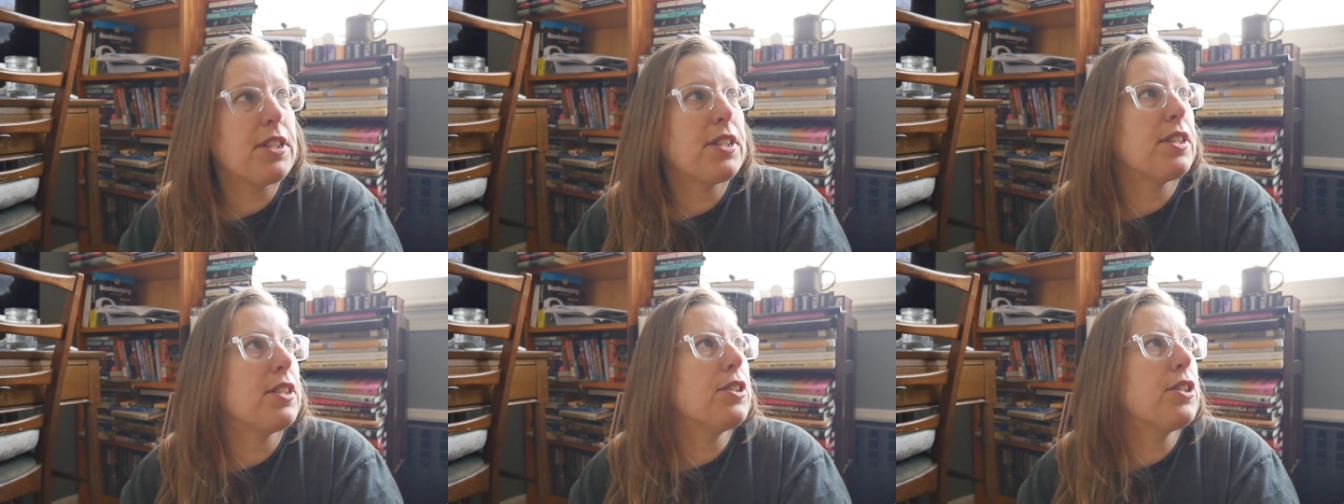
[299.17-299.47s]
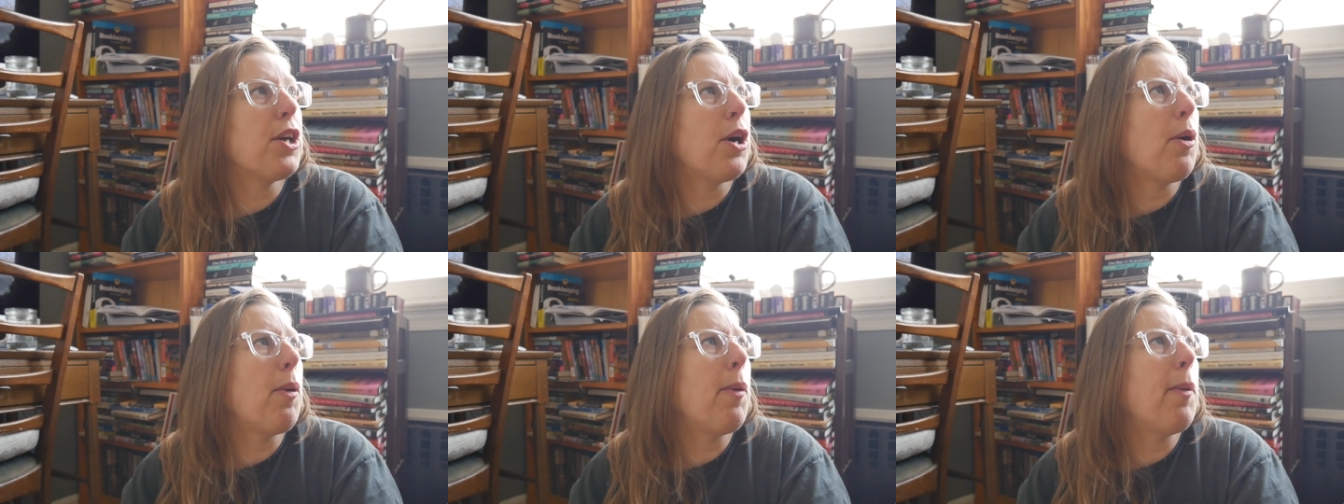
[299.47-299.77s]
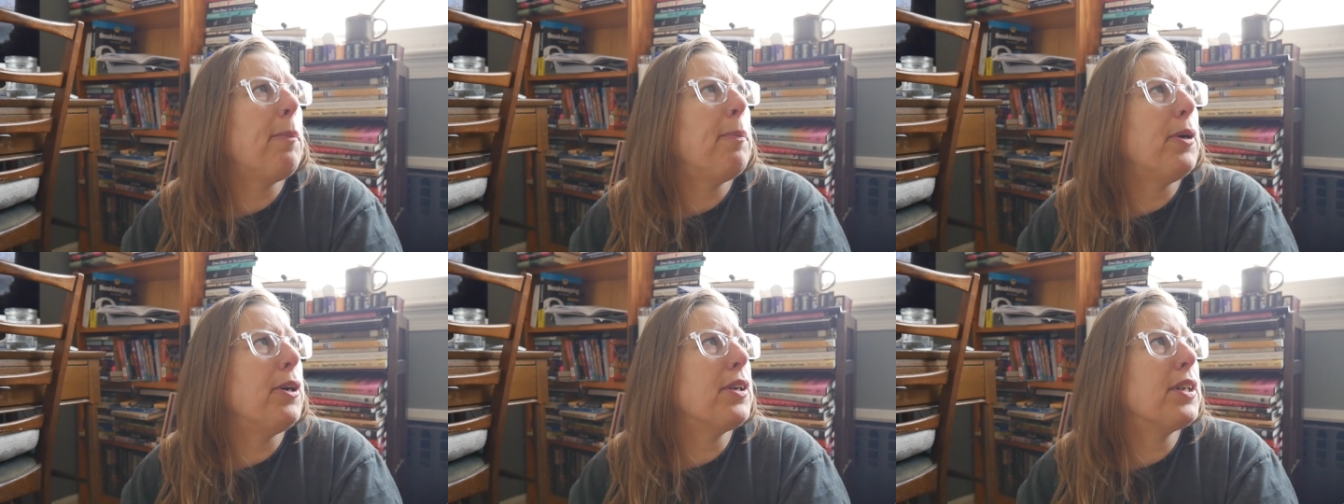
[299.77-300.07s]
So
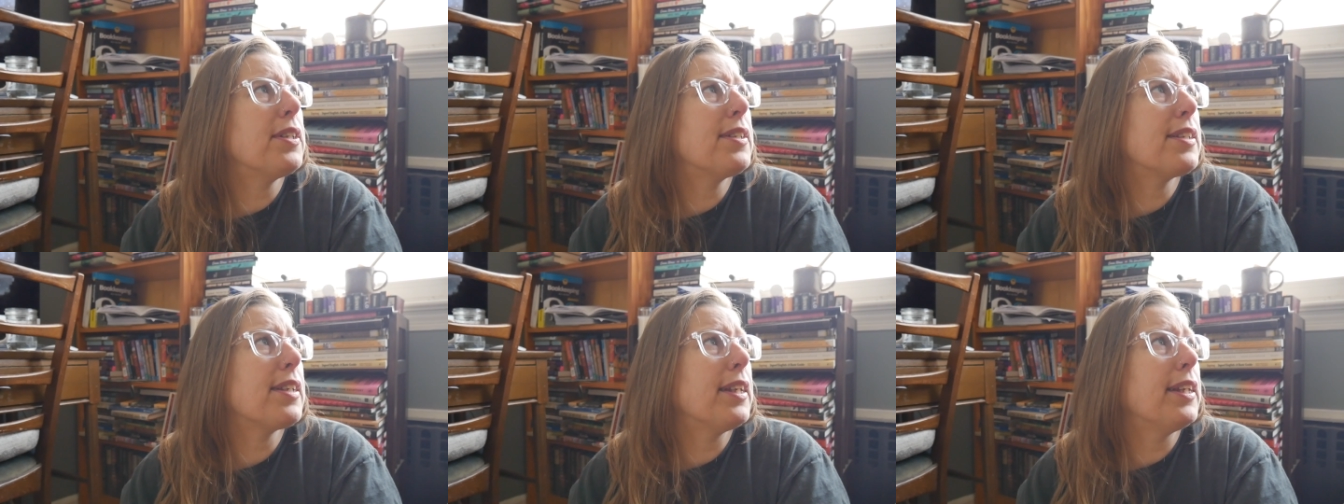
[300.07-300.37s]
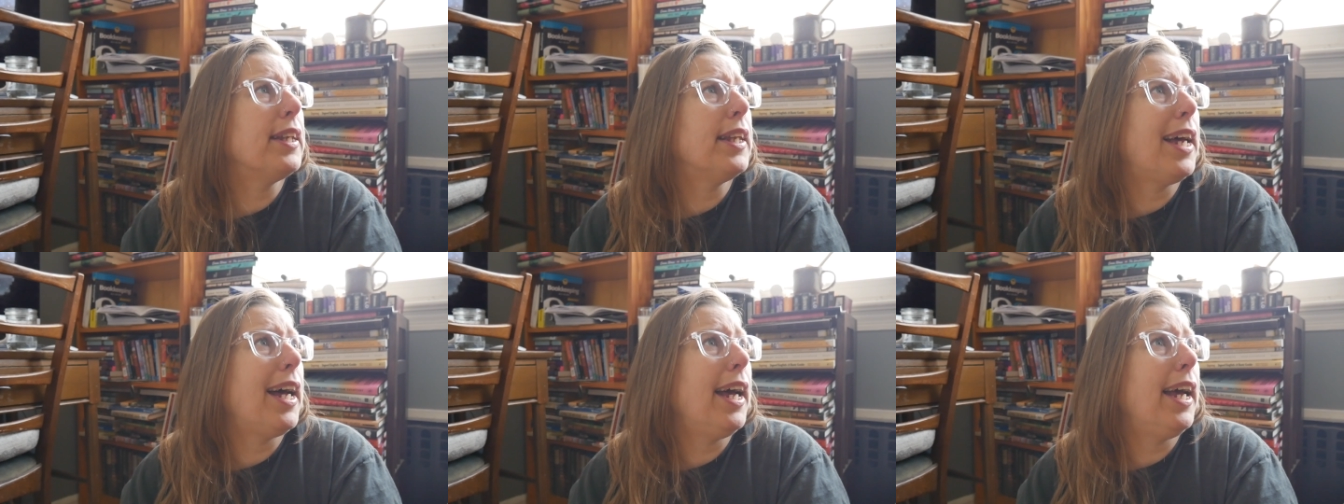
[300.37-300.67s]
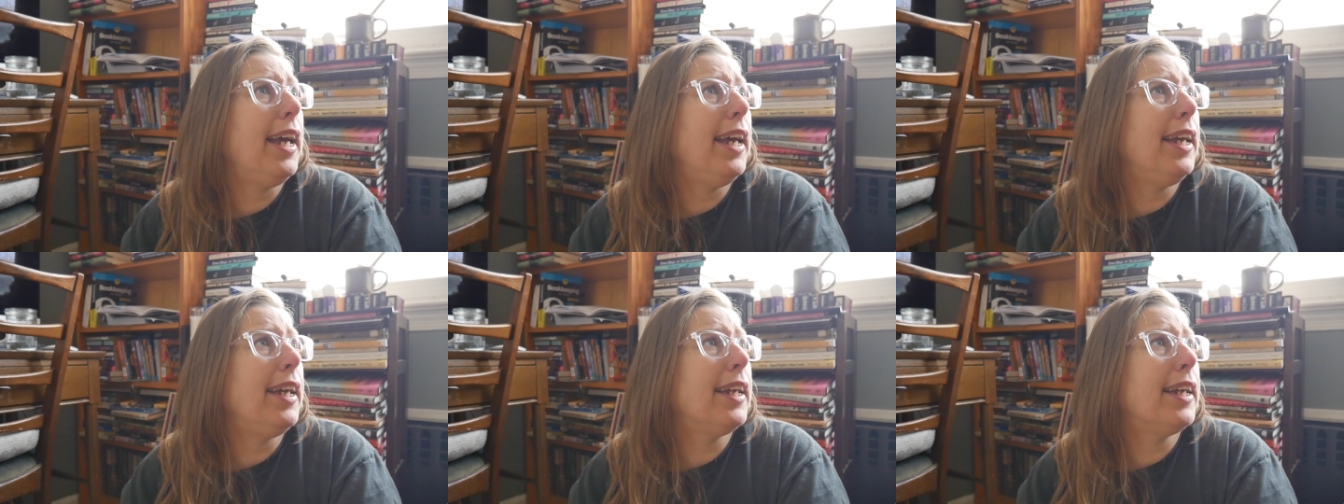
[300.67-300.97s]
books
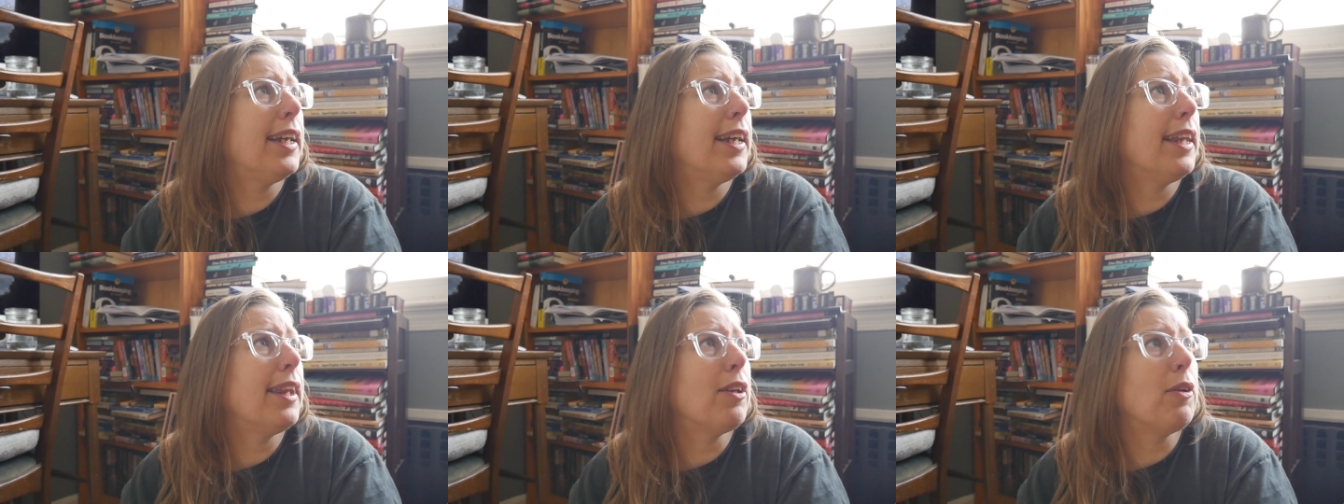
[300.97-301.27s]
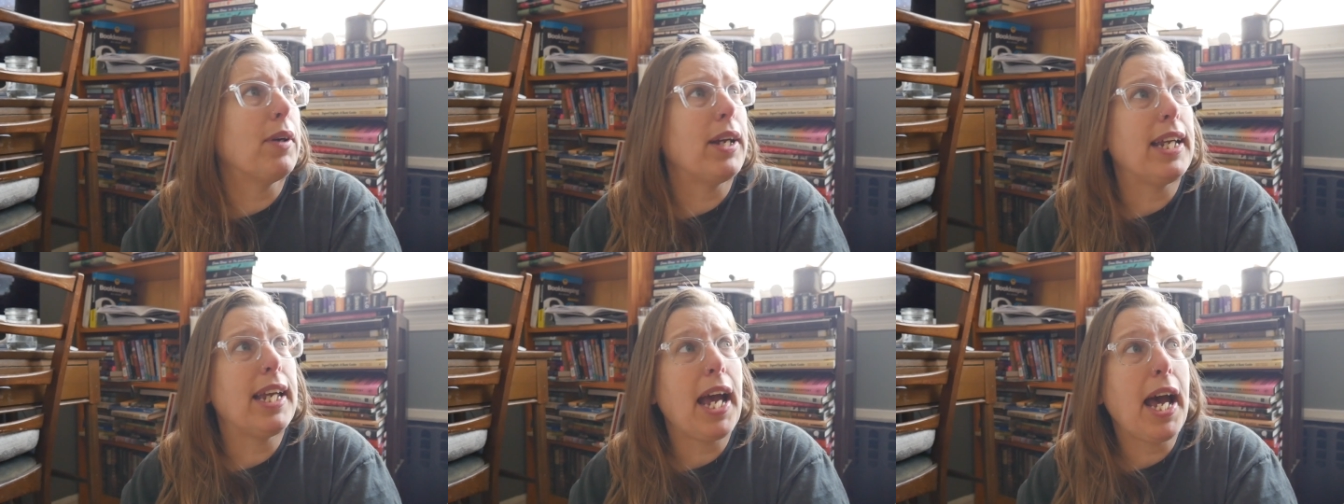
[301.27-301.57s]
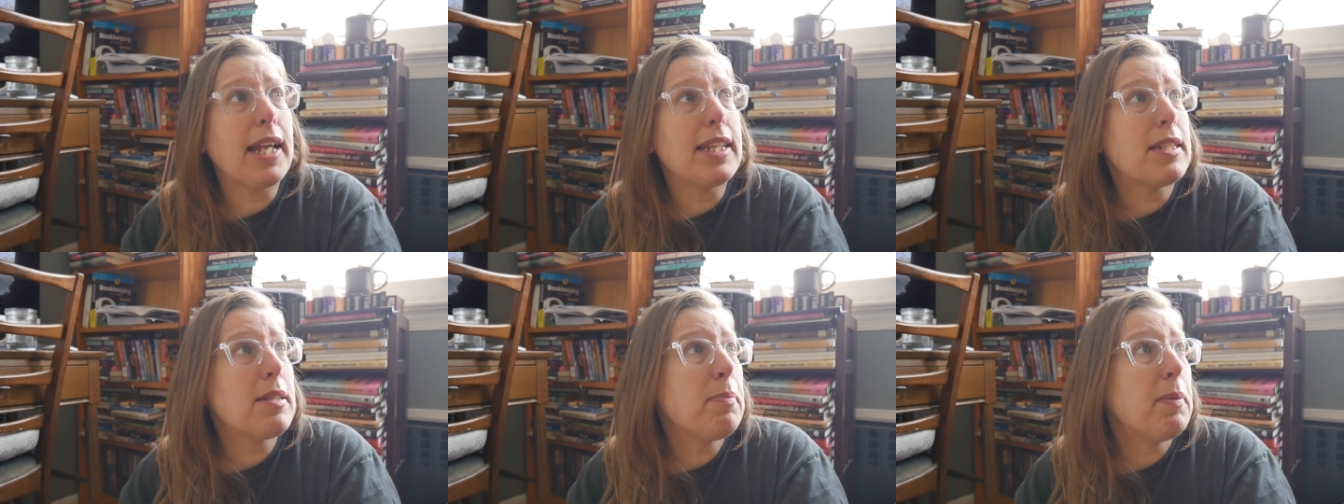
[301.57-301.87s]
like The Great
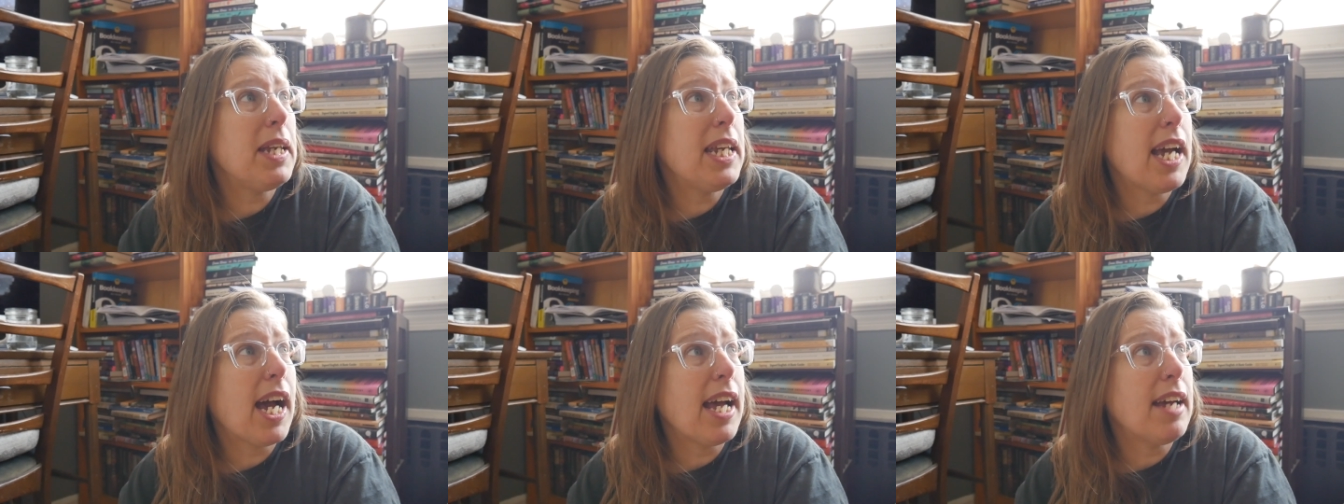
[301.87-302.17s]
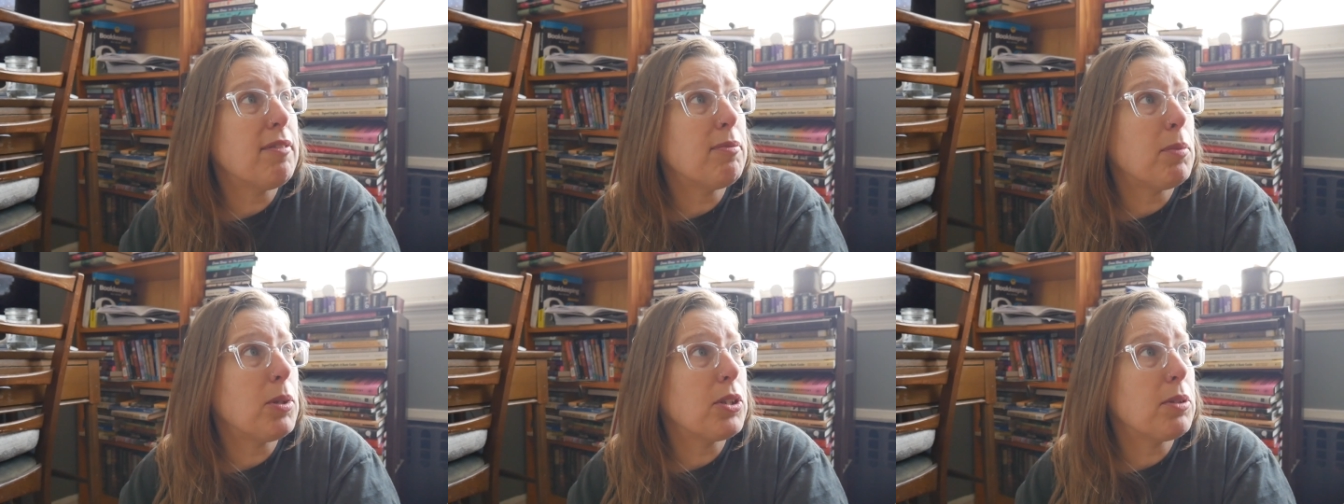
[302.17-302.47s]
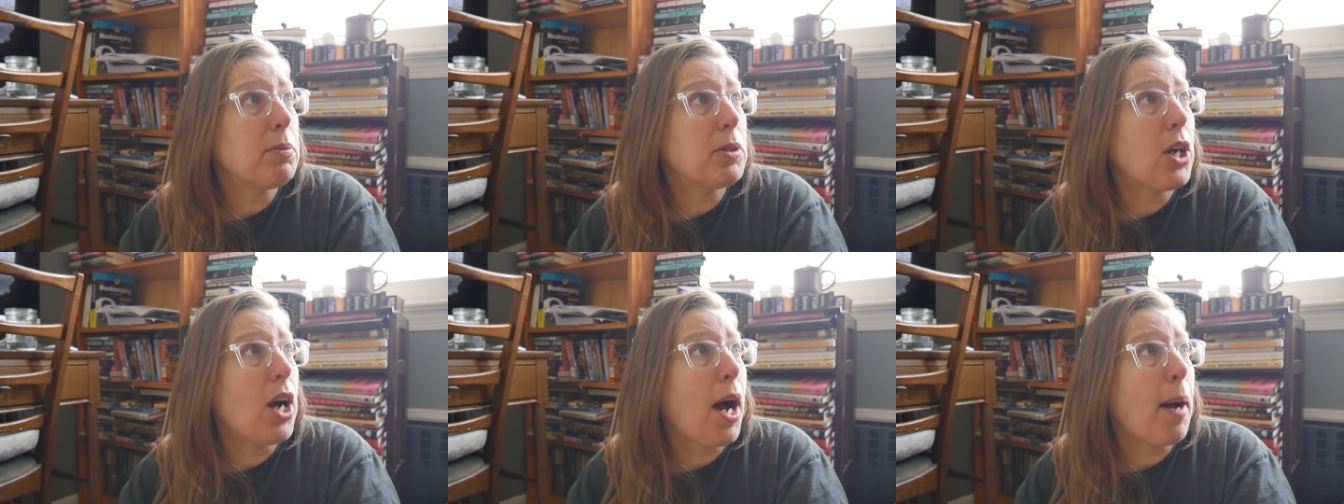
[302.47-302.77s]
Gatsby, I have
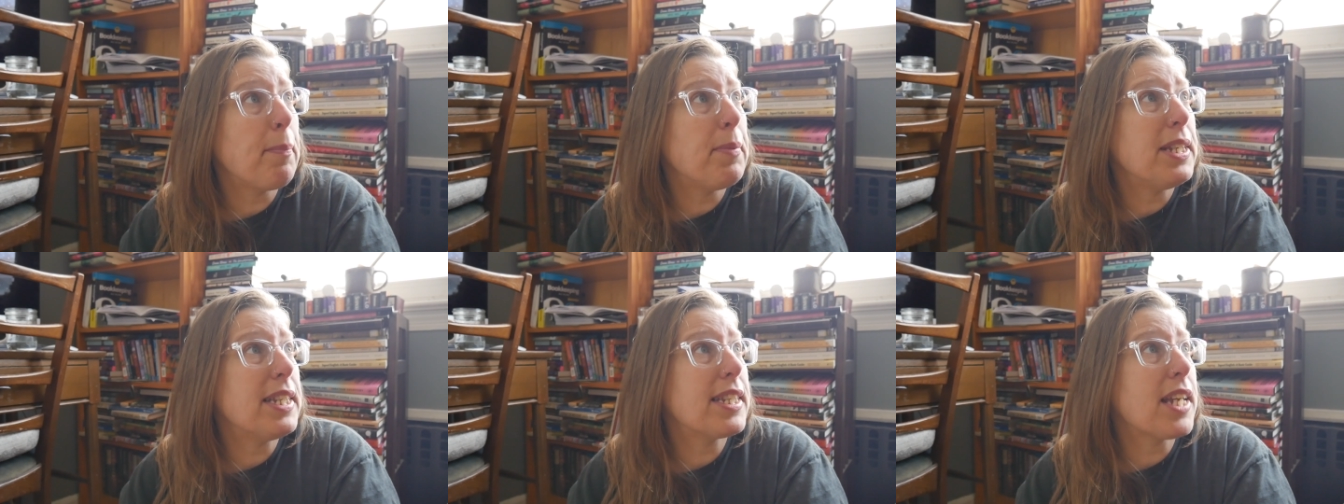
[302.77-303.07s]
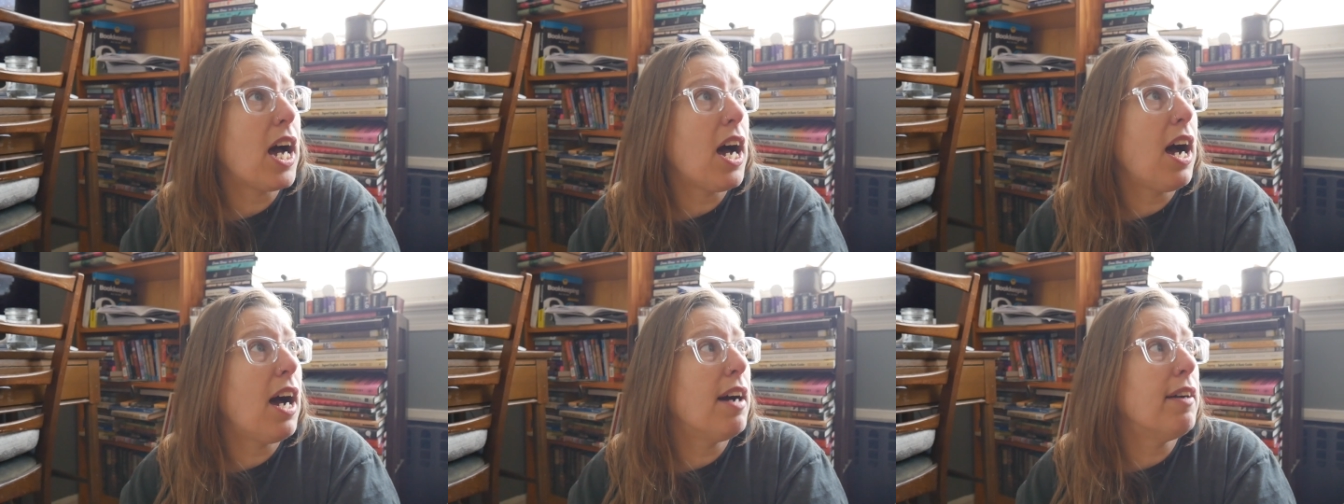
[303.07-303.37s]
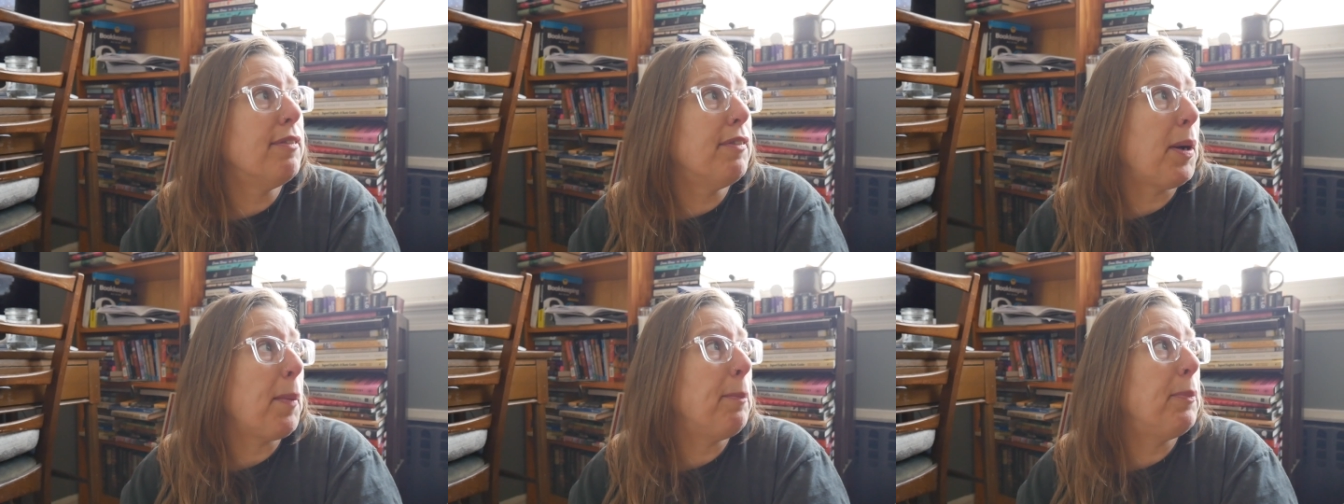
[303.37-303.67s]
multiple copies of.